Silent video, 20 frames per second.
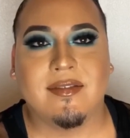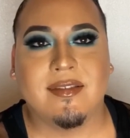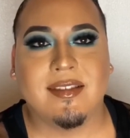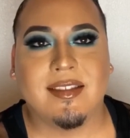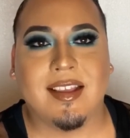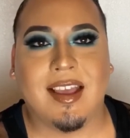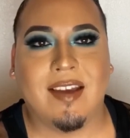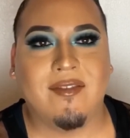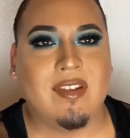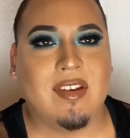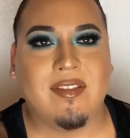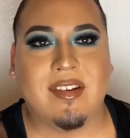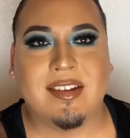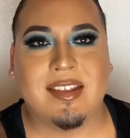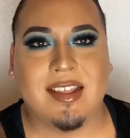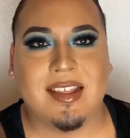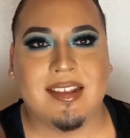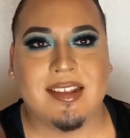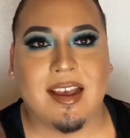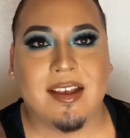I've never said
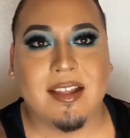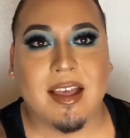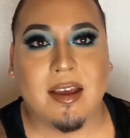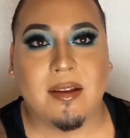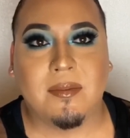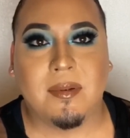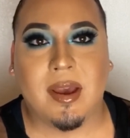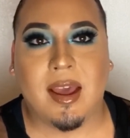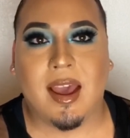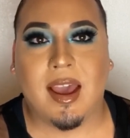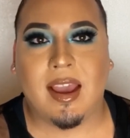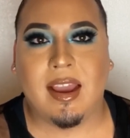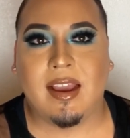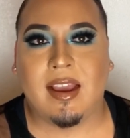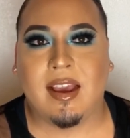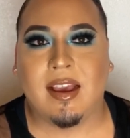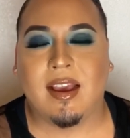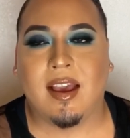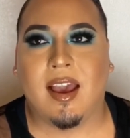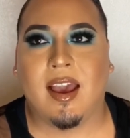this out loud, but I
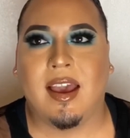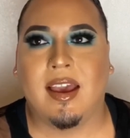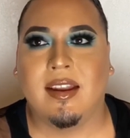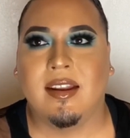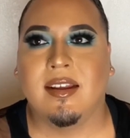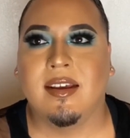had